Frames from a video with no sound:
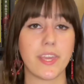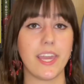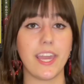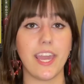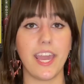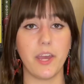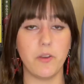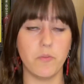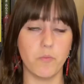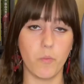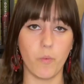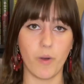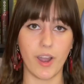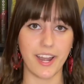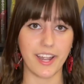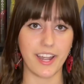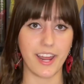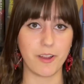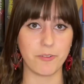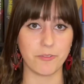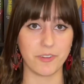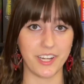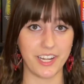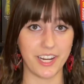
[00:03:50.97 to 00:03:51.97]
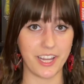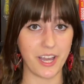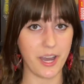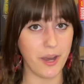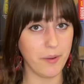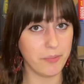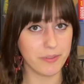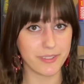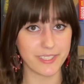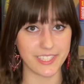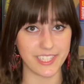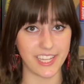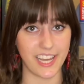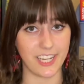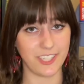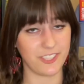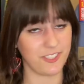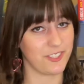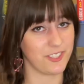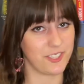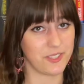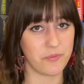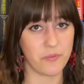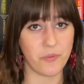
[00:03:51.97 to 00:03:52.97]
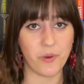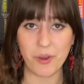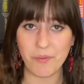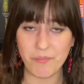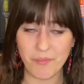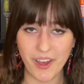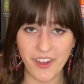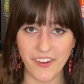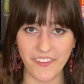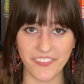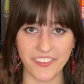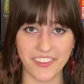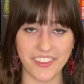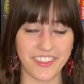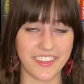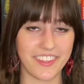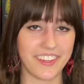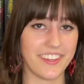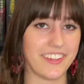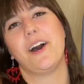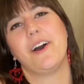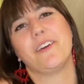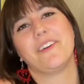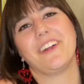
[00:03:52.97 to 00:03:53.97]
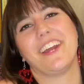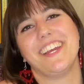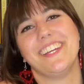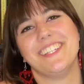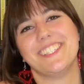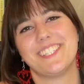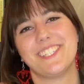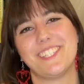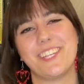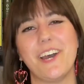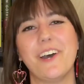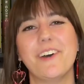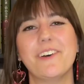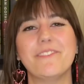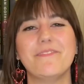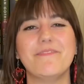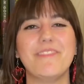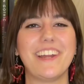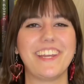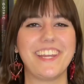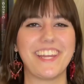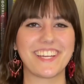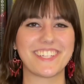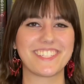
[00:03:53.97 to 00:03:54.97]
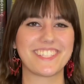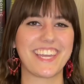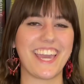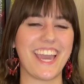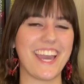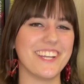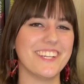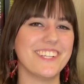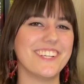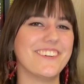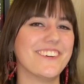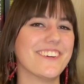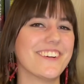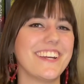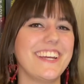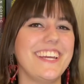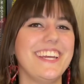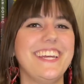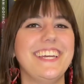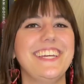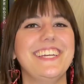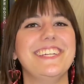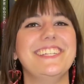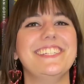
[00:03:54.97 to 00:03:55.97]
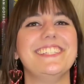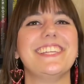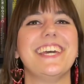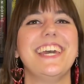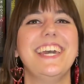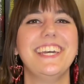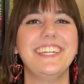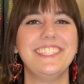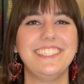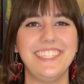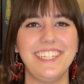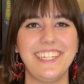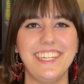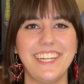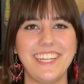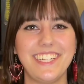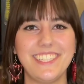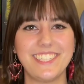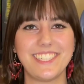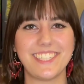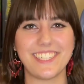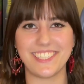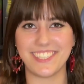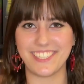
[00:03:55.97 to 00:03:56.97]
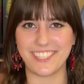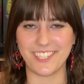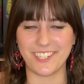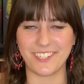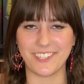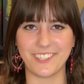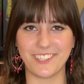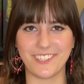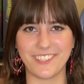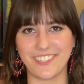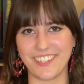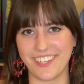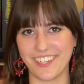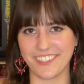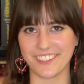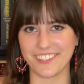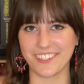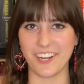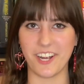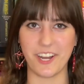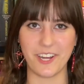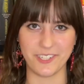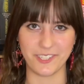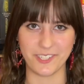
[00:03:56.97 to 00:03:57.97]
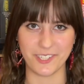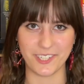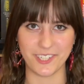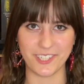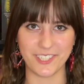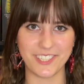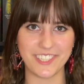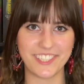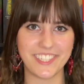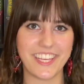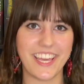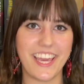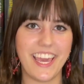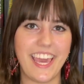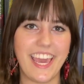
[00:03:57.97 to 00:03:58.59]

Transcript: And why not read a couple slashers in one month? Alright, so my next category is teenage serial killer hunters.